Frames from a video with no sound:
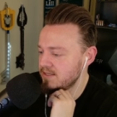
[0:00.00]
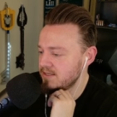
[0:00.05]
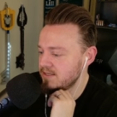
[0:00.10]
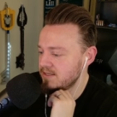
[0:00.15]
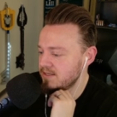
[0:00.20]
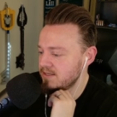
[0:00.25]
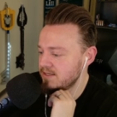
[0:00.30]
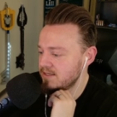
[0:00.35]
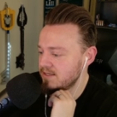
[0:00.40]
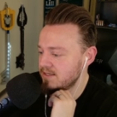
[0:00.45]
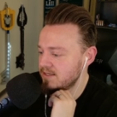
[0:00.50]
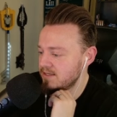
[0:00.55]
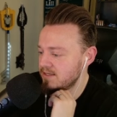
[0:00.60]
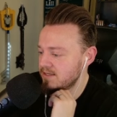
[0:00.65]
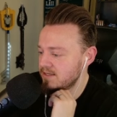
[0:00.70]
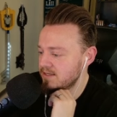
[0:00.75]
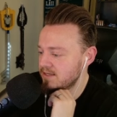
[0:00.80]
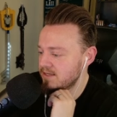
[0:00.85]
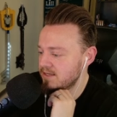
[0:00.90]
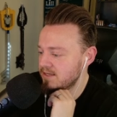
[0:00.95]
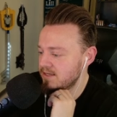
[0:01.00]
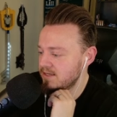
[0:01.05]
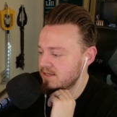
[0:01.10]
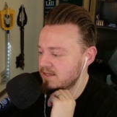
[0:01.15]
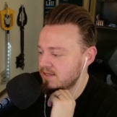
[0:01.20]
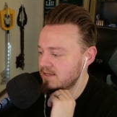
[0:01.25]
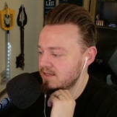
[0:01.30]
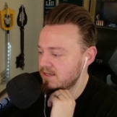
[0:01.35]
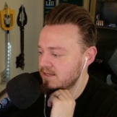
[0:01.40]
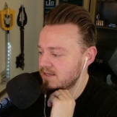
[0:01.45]

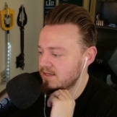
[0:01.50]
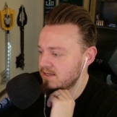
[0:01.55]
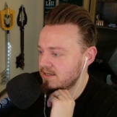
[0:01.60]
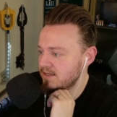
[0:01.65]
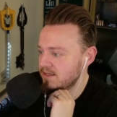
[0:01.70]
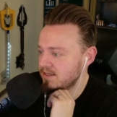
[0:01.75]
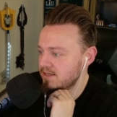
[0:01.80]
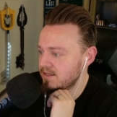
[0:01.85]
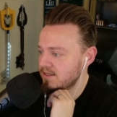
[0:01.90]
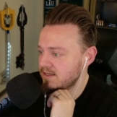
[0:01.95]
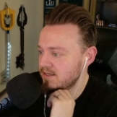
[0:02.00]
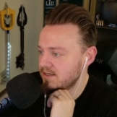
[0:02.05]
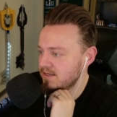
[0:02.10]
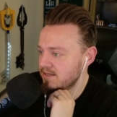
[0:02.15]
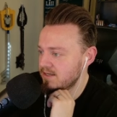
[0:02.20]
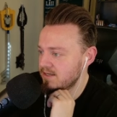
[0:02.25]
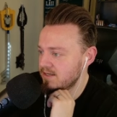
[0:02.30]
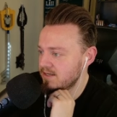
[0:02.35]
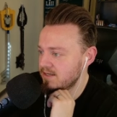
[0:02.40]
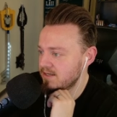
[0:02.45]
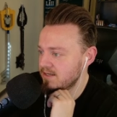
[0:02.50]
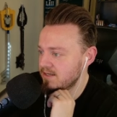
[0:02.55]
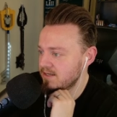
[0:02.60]
Nothing is said.